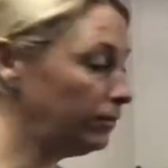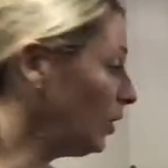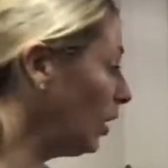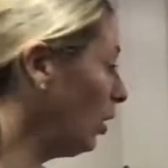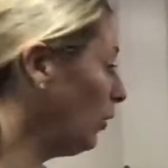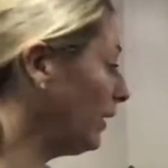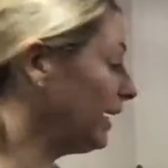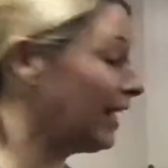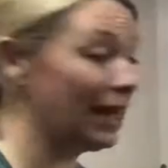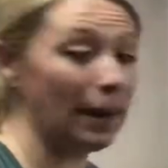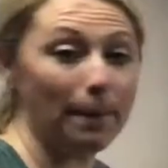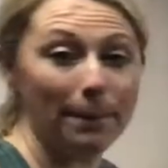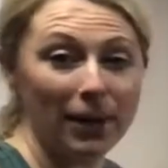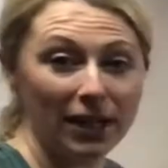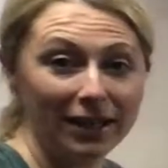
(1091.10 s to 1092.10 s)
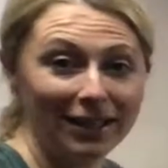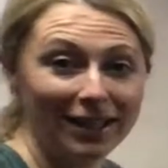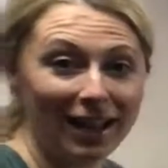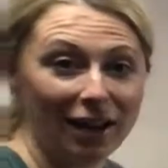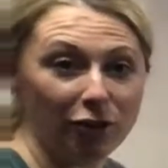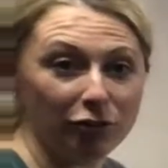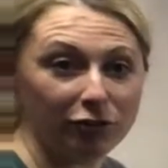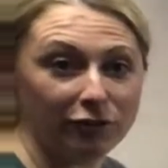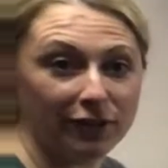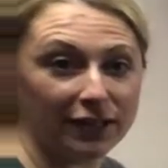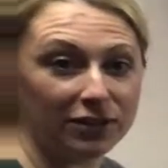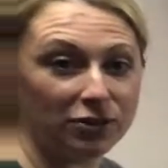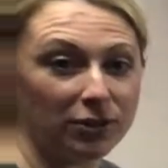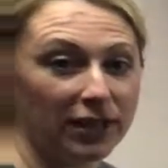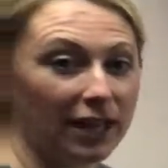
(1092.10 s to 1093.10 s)
Oh, he got a bunny
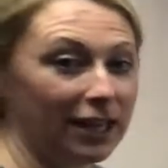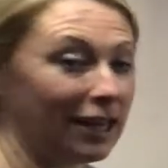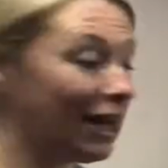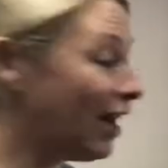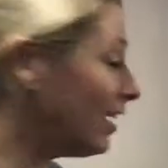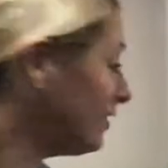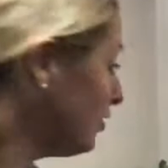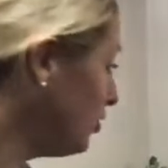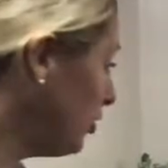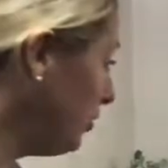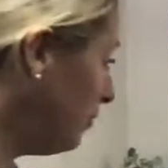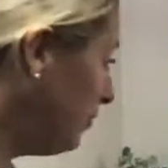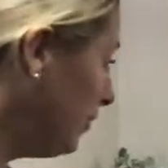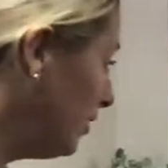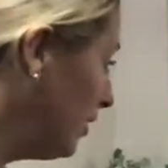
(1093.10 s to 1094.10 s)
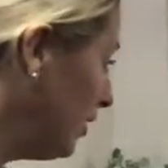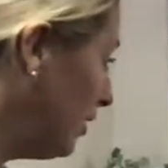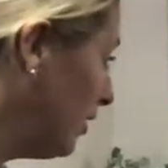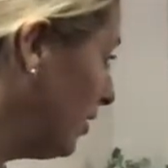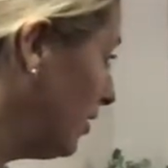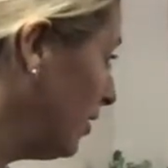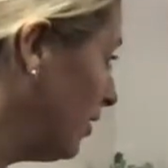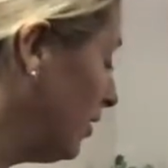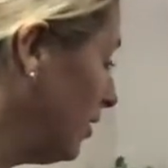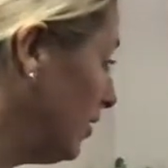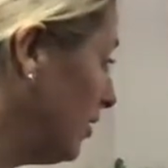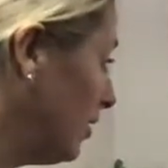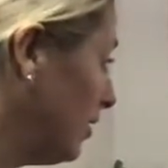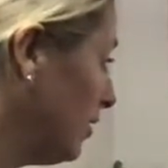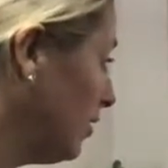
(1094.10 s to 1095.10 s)
outfit. So he got a costume?
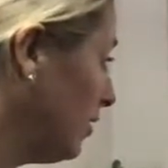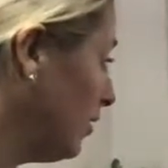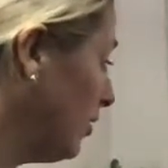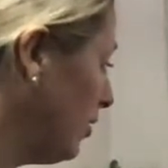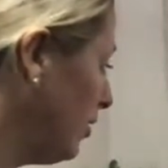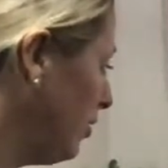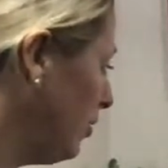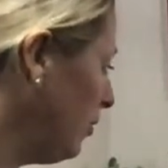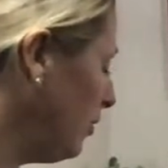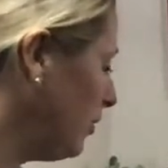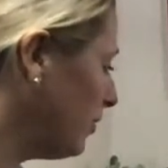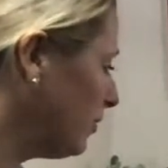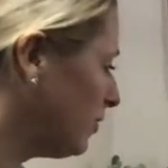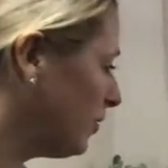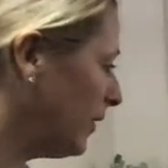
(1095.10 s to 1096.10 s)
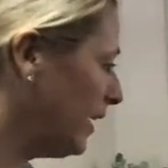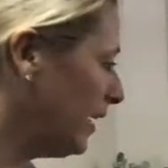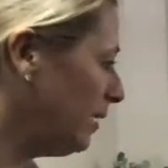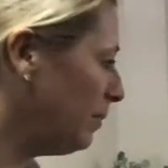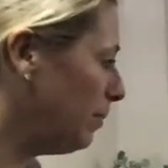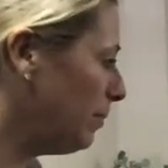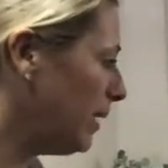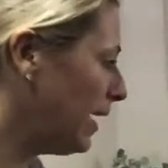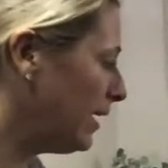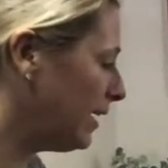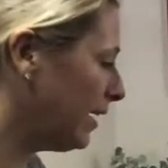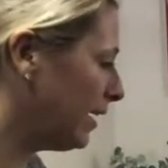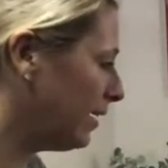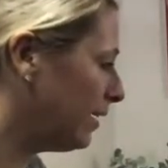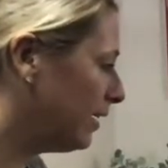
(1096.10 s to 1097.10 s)
Yeah. Cool. So in
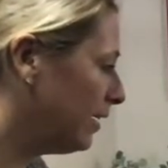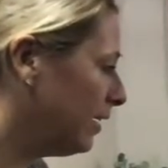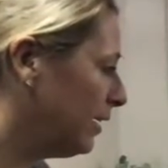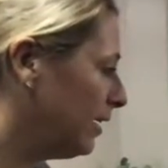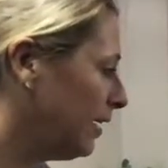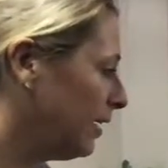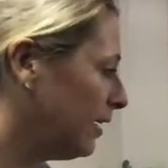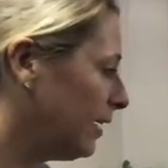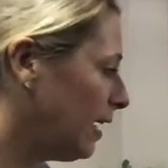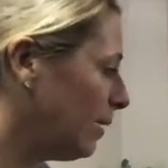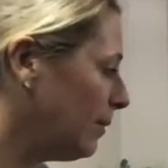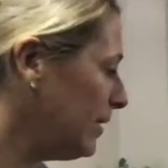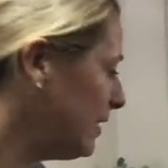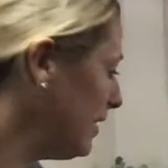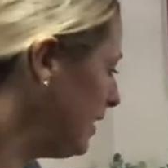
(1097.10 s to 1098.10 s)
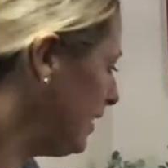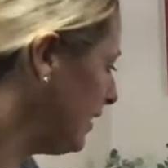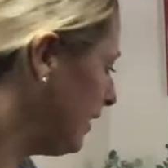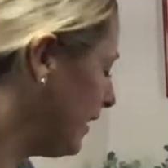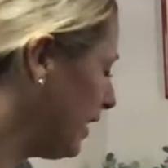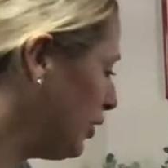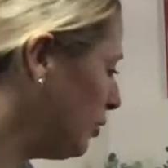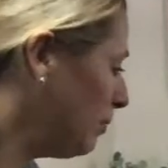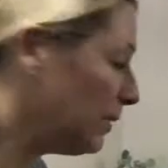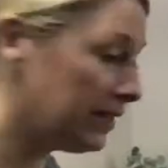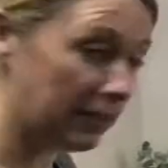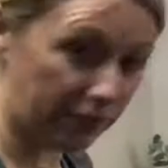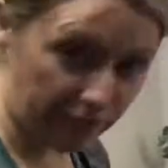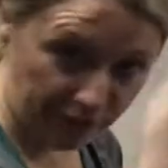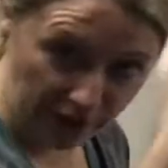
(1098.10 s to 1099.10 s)
bunny, coming to me like, can you put
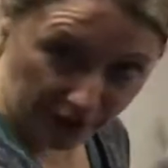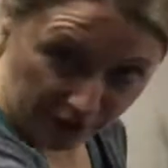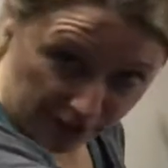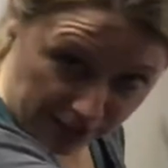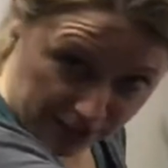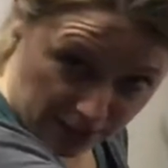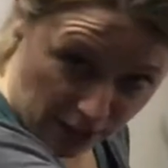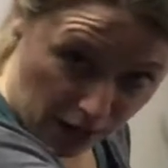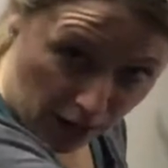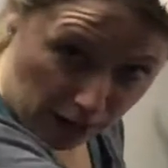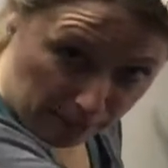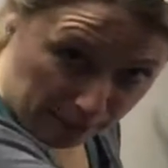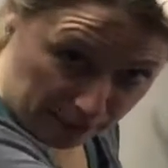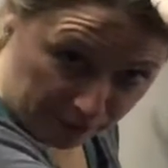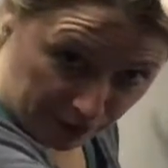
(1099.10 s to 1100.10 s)
the very top of